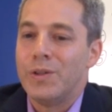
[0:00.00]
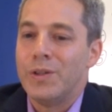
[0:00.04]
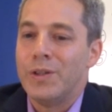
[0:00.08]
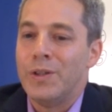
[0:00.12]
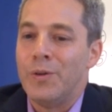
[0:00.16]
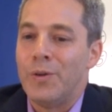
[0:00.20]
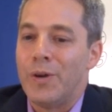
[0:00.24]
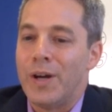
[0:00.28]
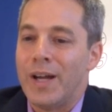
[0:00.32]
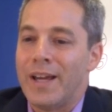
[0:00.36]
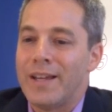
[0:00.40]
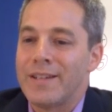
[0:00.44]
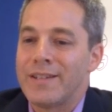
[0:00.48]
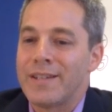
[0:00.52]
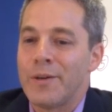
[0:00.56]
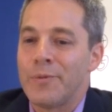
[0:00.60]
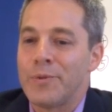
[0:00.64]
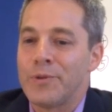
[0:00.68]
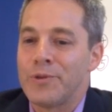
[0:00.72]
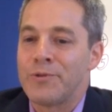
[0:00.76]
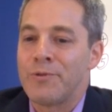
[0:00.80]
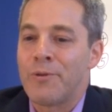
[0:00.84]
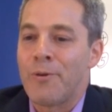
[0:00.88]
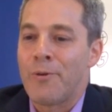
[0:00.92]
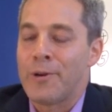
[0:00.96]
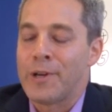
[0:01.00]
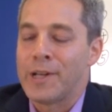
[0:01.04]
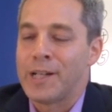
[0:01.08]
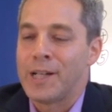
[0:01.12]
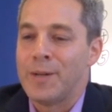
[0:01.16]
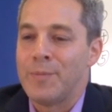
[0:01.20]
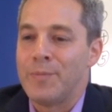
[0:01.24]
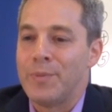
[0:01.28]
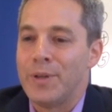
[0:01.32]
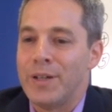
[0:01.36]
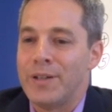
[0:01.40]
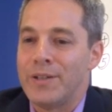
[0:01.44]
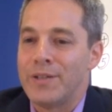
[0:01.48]
you know, as I was growing
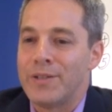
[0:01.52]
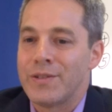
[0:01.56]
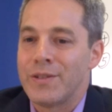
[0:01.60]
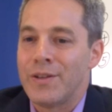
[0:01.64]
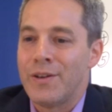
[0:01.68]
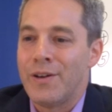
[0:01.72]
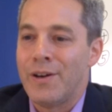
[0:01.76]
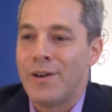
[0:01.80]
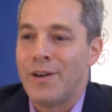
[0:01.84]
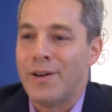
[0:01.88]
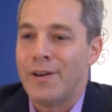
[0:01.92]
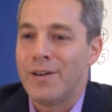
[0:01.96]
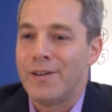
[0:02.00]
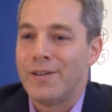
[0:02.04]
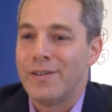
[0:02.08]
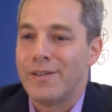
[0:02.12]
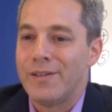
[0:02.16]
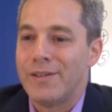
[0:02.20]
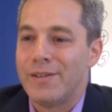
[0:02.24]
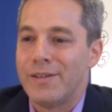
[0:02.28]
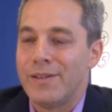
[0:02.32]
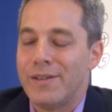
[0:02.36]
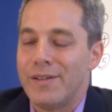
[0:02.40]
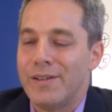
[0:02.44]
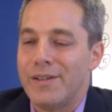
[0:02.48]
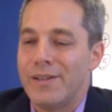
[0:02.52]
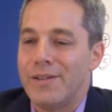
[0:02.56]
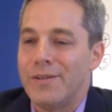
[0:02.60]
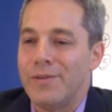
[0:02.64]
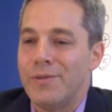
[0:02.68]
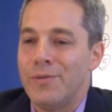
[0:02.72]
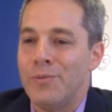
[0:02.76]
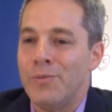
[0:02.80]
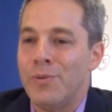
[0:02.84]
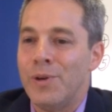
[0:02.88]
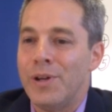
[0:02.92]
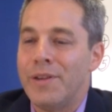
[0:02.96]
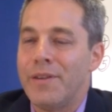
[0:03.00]
up, I saw
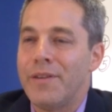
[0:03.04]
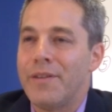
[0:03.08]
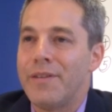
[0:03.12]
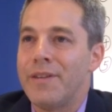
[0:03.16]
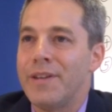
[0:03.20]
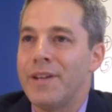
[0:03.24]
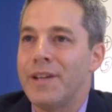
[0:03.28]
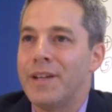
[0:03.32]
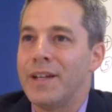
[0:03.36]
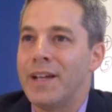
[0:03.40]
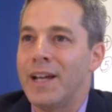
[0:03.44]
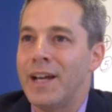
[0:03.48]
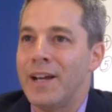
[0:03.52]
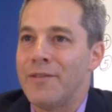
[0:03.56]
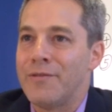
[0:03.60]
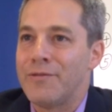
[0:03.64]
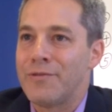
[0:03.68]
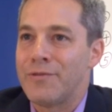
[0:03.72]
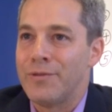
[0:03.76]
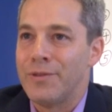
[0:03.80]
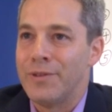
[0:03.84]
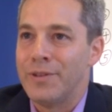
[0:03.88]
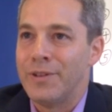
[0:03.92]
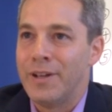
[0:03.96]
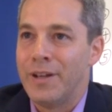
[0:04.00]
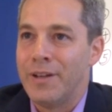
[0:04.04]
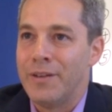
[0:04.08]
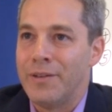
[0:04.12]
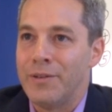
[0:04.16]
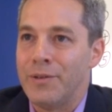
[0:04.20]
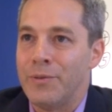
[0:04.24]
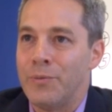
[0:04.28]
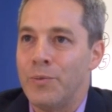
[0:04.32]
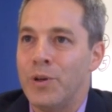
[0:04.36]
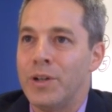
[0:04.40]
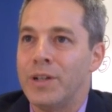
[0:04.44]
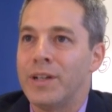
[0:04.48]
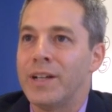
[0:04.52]
one thing after
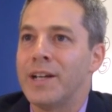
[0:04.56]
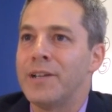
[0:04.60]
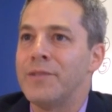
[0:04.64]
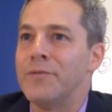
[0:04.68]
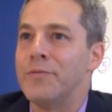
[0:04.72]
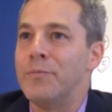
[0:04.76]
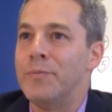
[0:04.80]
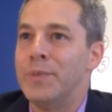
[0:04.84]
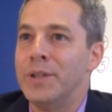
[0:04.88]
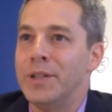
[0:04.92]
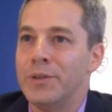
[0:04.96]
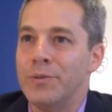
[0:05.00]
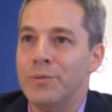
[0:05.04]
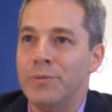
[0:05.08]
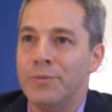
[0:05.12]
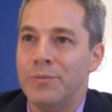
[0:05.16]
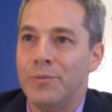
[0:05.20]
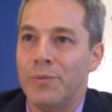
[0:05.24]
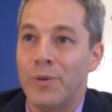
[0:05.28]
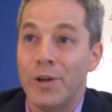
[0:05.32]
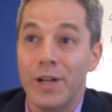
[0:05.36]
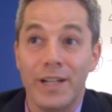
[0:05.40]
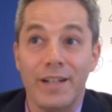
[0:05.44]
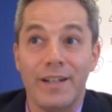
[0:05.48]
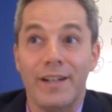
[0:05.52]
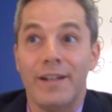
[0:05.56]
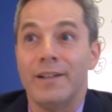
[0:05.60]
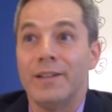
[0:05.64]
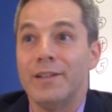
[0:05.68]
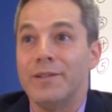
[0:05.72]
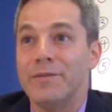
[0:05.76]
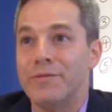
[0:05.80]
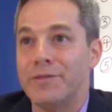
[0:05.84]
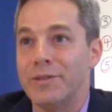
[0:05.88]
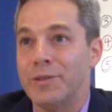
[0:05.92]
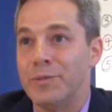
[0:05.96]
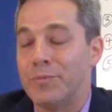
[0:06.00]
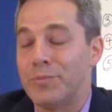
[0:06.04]
another, one kind of big white
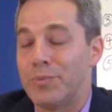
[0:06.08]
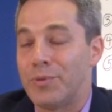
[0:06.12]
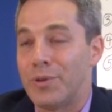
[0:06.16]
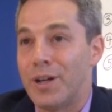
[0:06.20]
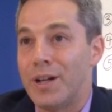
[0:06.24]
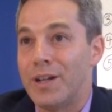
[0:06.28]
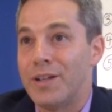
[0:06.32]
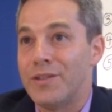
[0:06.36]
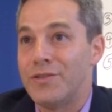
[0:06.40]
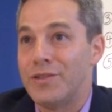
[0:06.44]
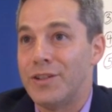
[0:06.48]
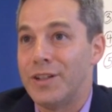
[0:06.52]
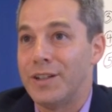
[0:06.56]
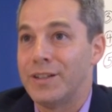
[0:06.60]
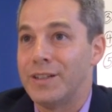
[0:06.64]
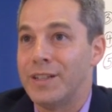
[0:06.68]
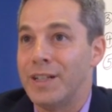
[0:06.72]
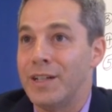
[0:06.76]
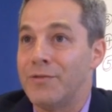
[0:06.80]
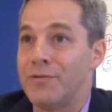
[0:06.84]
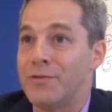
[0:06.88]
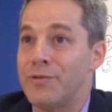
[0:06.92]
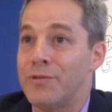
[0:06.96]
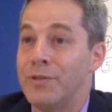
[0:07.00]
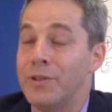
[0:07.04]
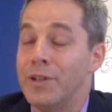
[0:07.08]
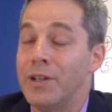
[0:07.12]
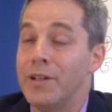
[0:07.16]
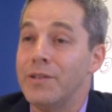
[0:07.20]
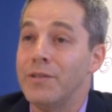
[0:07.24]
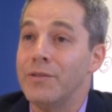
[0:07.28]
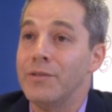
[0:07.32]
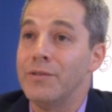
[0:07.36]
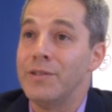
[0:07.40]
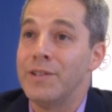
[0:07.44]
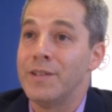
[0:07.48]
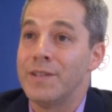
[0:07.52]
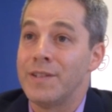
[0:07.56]
elephant project after
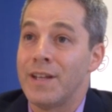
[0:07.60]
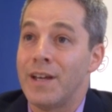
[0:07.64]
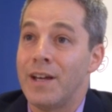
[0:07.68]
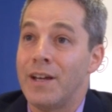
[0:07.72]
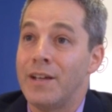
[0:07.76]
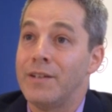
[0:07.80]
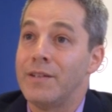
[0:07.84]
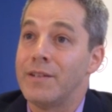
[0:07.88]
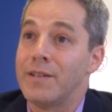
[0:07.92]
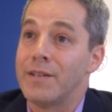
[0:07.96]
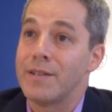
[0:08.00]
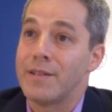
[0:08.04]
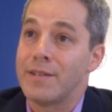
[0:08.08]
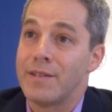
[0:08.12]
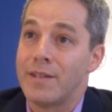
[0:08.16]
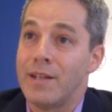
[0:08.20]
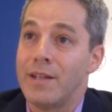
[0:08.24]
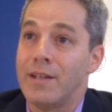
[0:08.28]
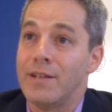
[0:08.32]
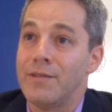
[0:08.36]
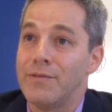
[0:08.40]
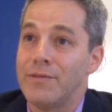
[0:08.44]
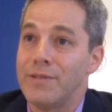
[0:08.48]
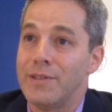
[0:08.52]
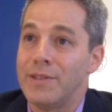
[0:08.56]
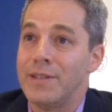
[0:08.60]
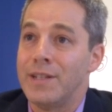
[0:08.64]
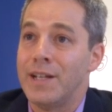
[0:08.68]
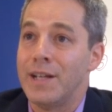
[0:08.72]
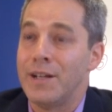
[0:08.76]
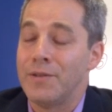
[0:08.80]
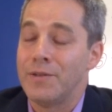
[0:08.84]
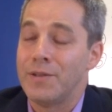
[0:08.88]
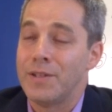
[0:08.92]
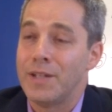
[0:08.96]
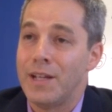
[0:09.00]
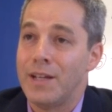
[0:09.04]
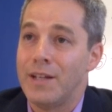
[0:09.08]
another designed to save the
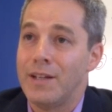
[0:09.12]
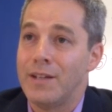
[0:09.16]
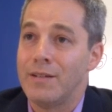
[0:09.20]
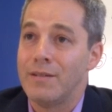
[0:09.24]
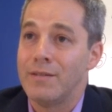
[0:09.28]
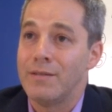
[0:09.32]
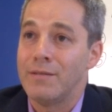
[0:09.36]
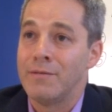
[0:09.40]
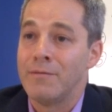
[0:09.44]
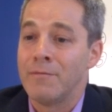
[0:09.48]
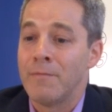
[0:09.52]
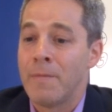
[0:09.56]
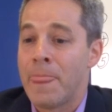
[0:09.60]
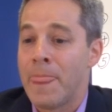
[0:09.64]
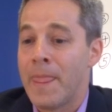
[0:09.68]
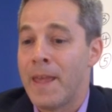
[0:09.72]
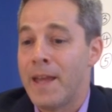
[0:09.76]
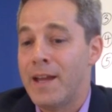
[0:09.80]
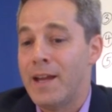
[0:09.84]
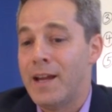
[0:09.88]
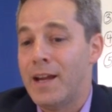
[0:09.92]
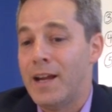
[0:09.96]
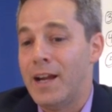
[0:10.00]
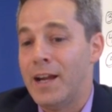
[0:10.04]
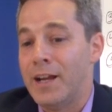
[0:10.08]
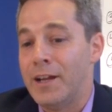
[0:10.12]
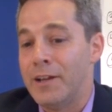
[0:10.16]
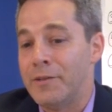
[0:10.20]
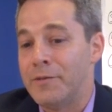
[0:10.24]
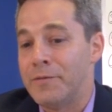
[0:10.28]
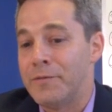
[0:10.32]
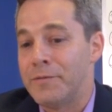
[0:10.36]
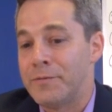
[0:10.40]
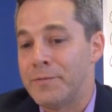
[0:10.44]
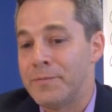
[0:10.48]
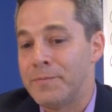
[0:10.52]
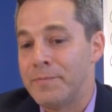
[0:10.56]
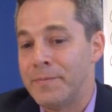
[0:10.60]
downtown.
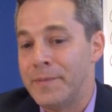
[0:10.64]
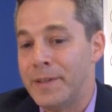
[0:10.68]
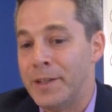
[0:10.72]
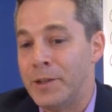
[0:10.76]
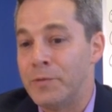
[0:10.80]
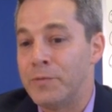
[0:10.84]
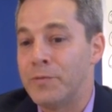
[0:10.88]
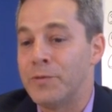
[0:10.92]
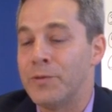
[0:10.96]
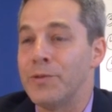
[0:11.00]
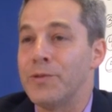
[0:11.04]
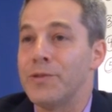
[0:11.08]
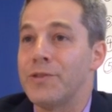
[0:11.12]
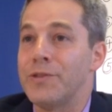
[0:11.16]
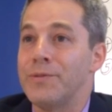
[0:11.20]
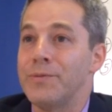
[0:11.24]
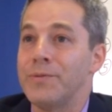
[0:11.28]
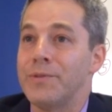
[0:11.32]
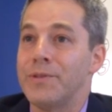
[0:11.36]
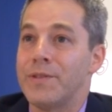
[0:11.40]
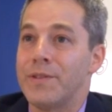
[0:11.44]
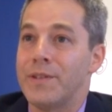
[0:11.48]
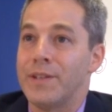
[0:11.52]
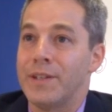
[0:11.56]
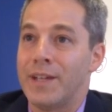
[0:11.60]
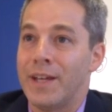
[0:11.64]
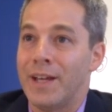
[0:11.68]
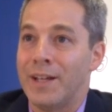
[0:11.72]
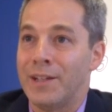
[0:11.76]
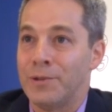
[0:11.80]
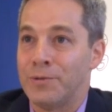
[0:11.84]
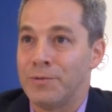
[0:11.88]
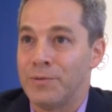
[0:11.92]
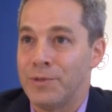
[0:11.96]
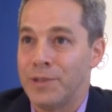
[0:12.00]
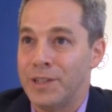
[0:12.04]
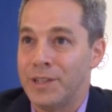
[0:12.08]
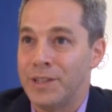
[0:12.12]
And you know, first it was the
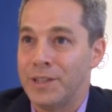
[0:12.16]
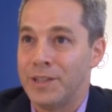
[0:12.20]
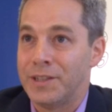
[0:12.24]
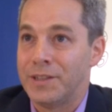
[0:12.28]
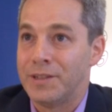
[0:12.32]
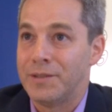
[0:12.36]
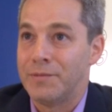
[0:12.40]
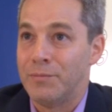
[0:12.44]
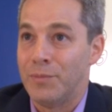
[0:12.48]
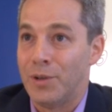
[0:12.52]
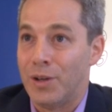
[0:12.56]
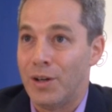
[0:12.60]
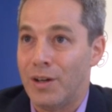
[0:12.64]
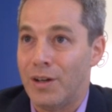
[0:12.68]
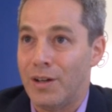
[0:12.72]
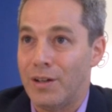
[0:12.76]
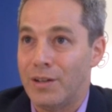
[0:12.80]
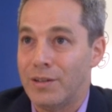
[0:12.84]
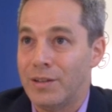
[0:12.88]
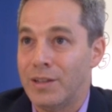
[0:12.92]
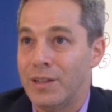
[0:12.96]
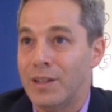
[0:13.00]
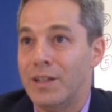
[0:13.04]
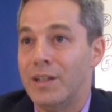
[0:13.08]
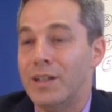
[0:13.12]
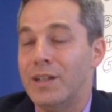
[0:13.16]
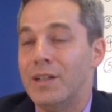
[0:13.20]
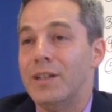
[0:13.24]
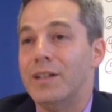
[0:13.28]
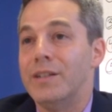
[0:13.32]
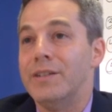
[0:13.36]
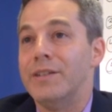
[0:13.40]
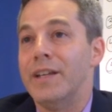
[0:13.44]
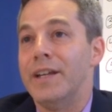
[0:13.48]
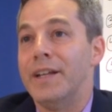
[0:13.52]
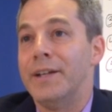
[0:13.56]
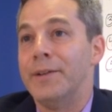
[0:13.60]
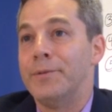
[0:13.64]
Galleria Mall,
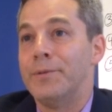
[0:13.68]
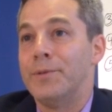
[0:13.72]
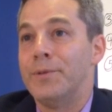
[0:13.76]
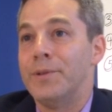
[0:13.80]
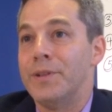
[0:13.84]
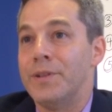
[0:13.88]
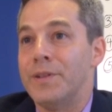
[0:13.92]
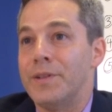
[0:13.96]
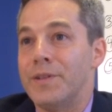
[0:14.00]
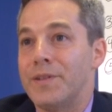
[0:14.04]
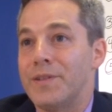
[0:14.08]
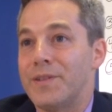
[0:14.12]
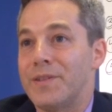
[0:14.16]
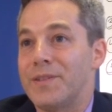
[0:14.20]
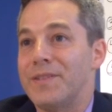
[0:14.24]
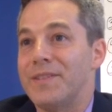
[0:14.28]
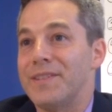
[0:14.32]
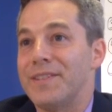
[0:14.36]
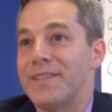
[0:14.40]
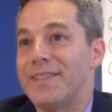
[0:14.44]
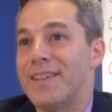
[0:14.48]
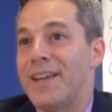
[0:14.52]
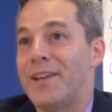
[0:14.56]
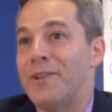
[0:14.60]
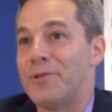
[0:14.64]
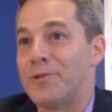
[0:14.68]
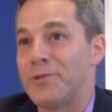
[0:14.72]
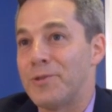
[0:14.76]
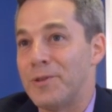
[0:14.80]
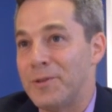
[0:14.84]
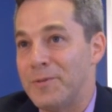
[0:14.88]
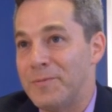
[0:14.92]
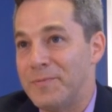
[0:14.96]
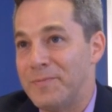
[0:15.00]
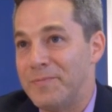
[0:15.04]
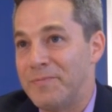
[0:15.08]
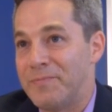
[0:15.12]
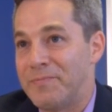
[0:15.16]
then it was the
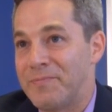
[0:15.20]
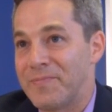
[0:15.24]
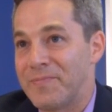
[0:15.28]
Centrum,